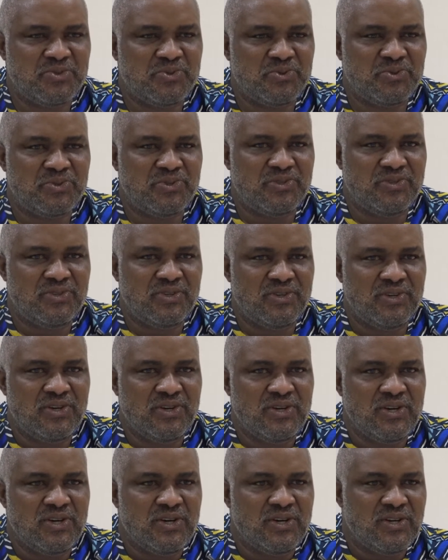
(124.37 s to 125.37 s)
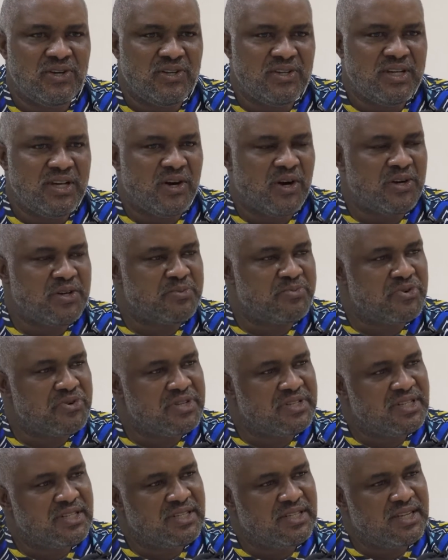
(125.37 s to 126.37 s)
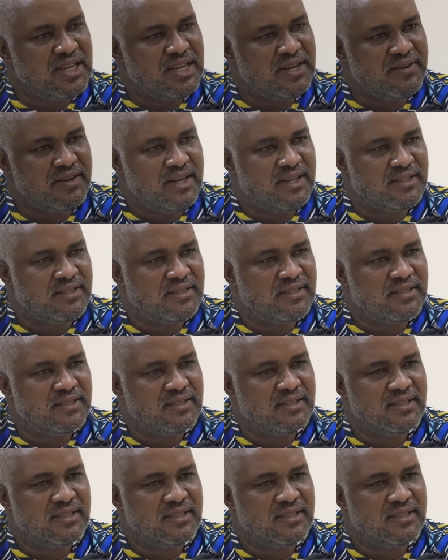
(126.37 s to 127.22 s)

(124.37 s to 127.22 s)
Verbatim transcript: to the oil producing areas,